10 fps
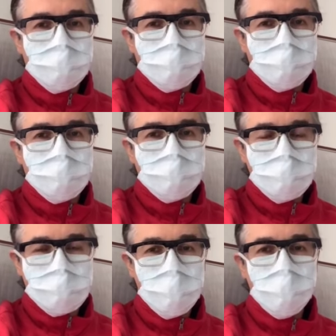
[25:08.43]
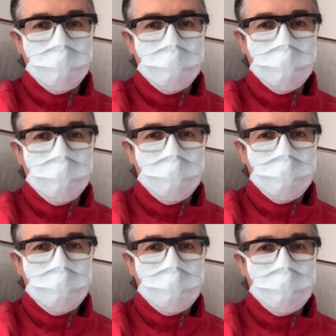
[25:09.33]
Spain,
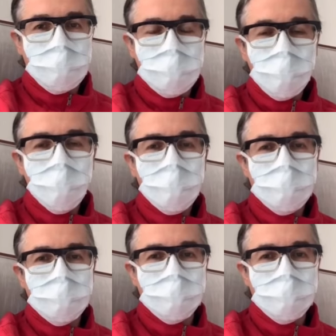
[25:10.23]
New York City.